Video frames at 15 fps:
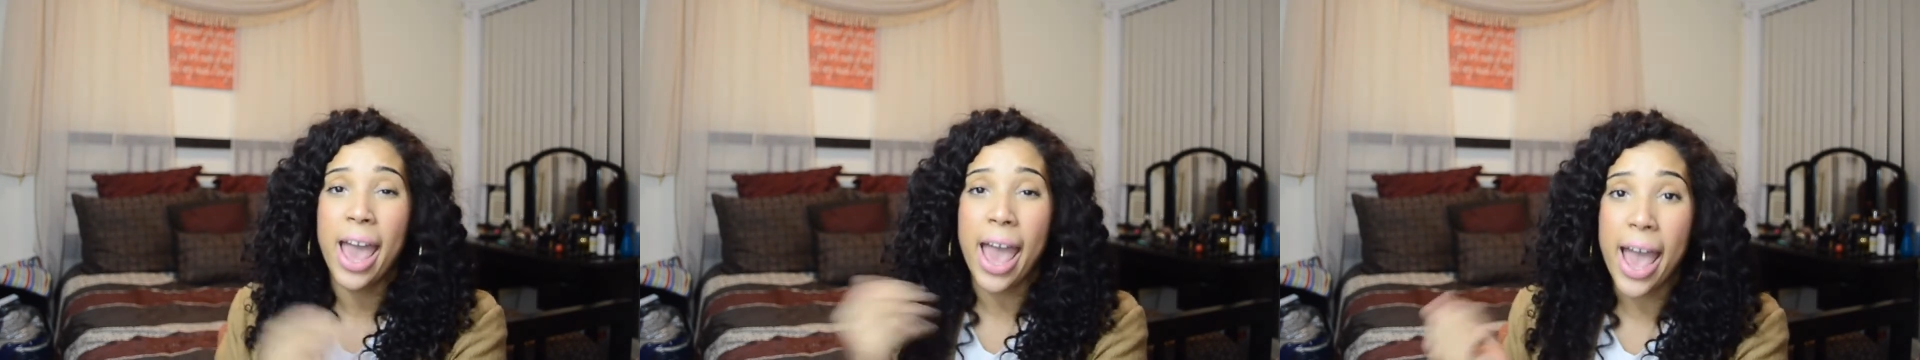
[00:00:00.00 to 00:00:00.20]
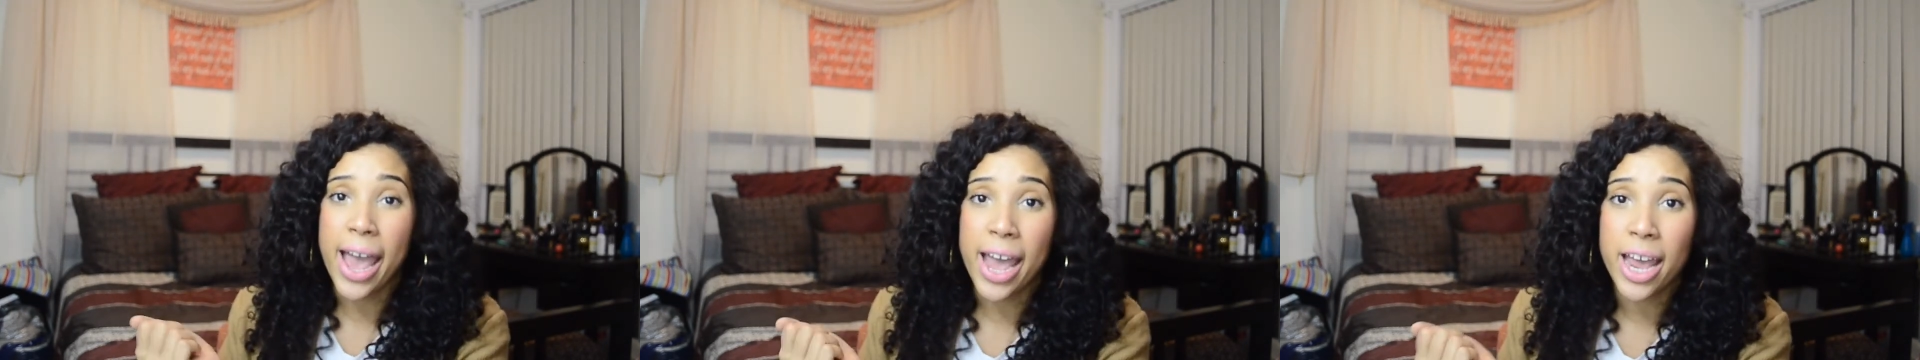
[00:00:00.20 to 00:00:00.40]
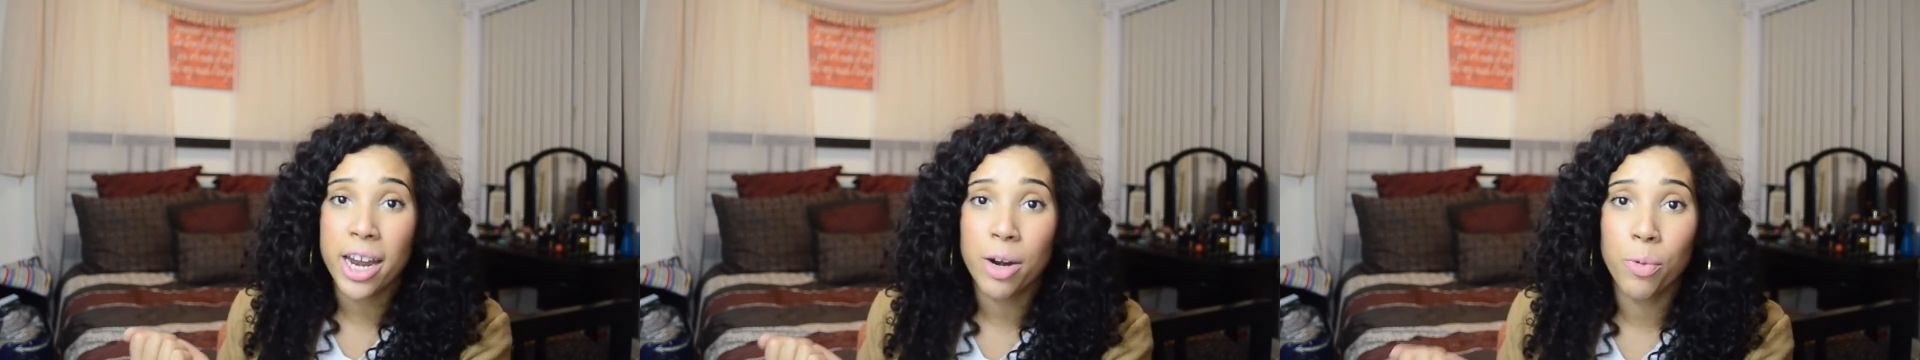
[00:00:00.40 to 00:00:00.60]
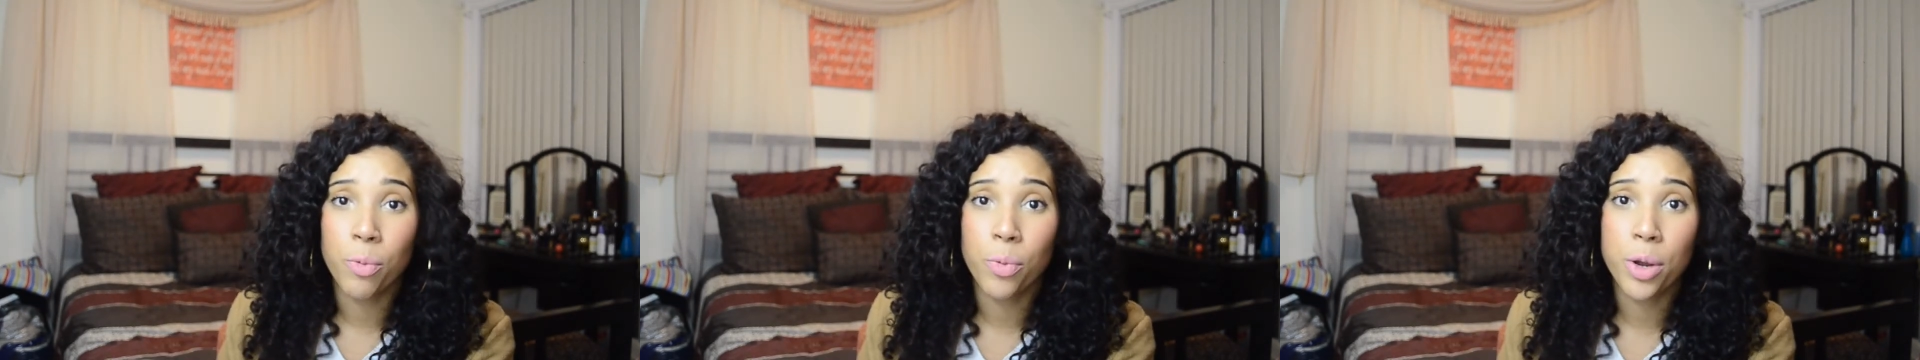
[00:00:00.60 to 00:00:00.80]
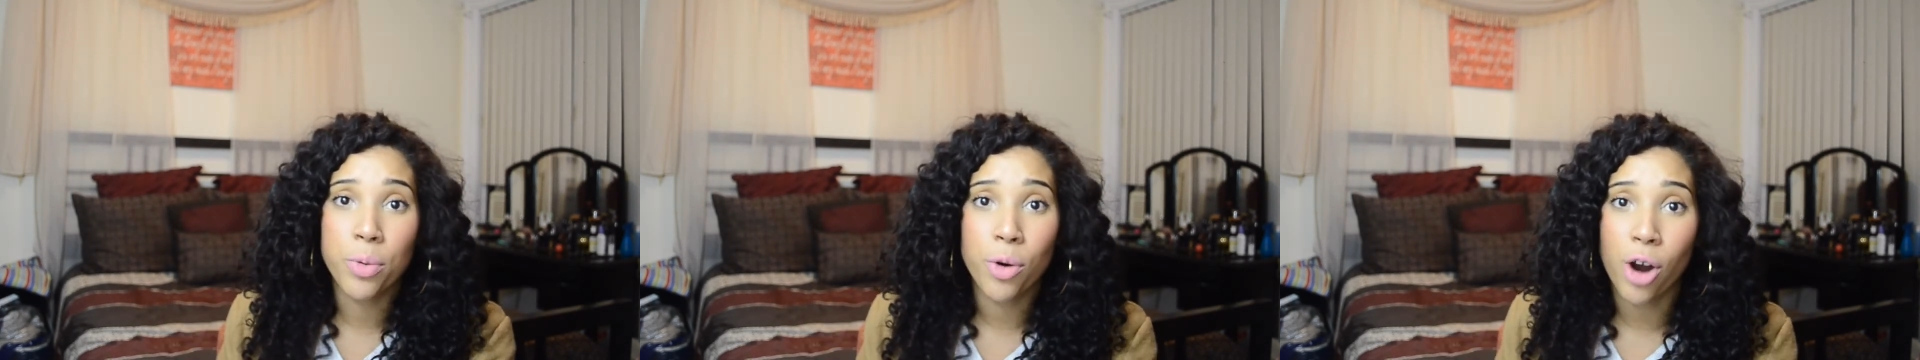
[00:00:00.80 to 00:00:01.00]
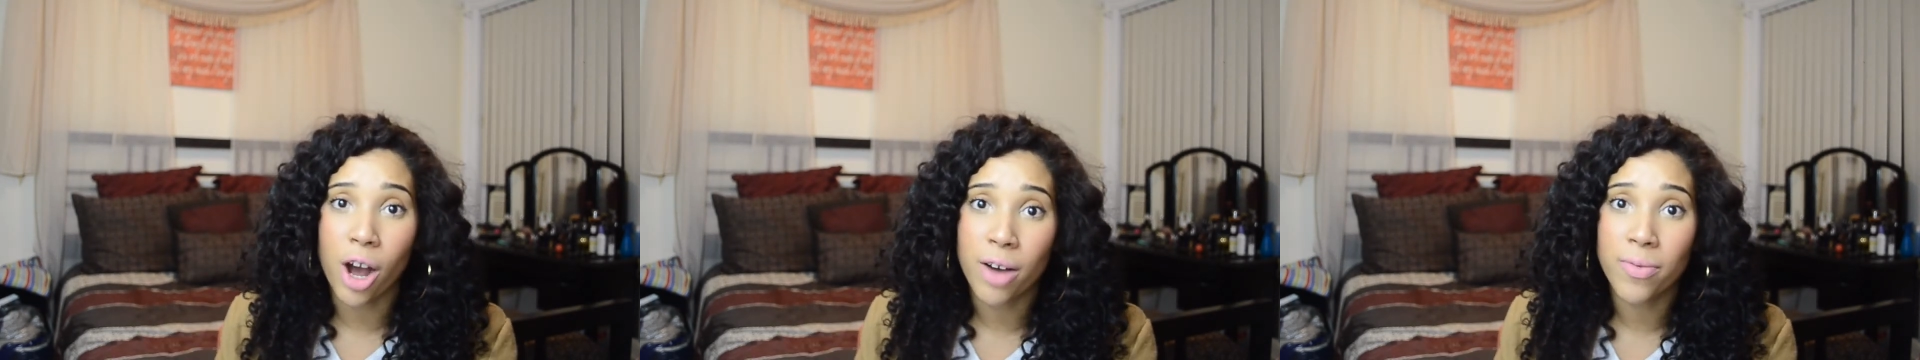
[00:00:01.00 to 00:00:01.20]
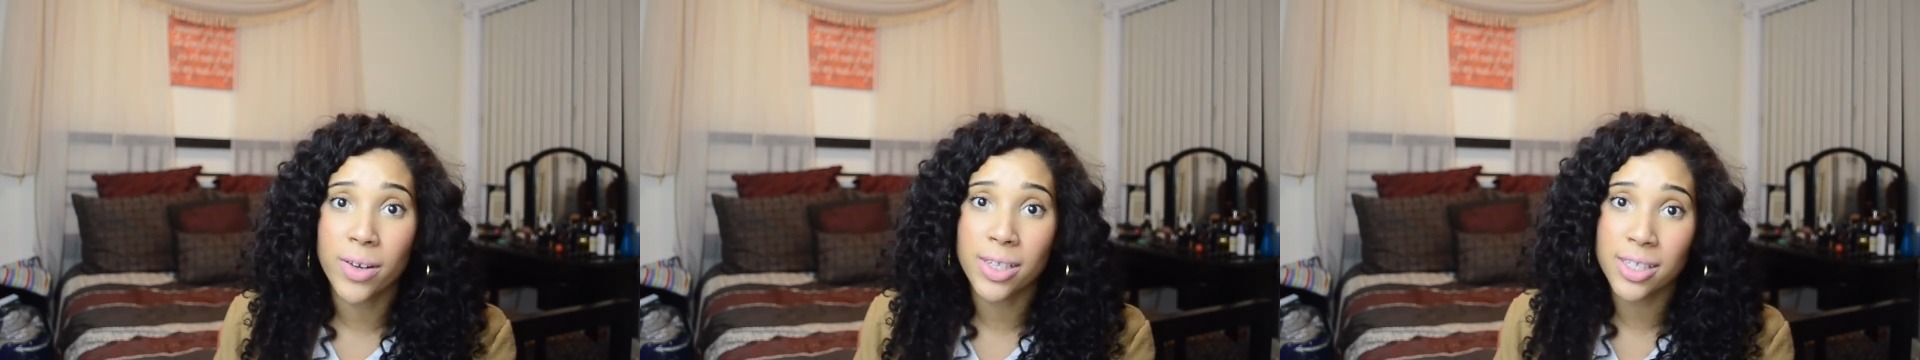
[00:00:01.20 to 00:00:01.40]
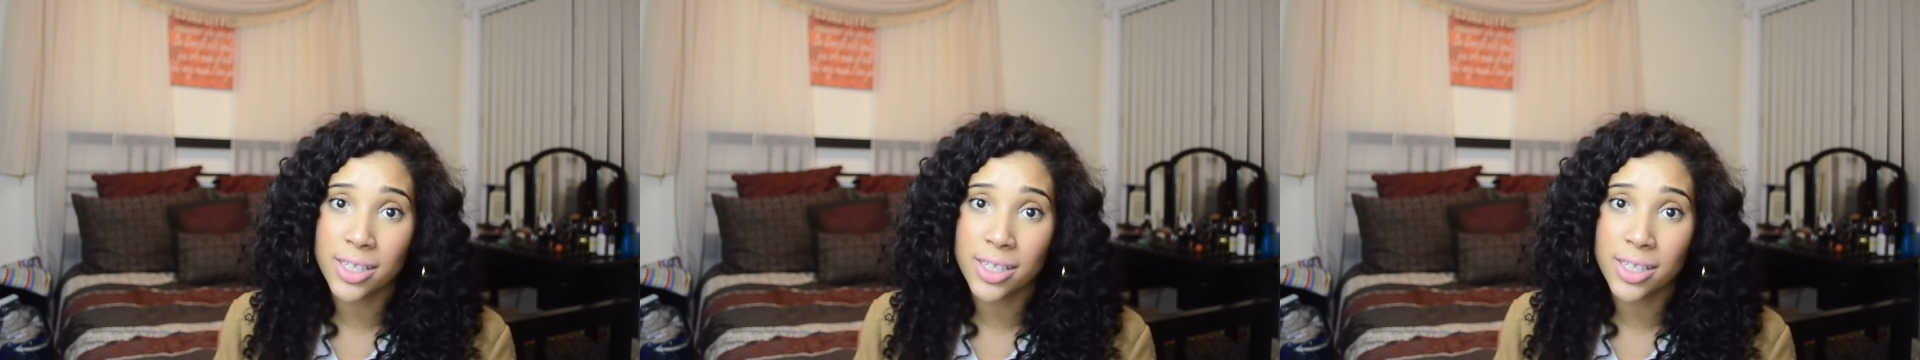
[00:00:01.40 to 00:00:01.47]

And we were off on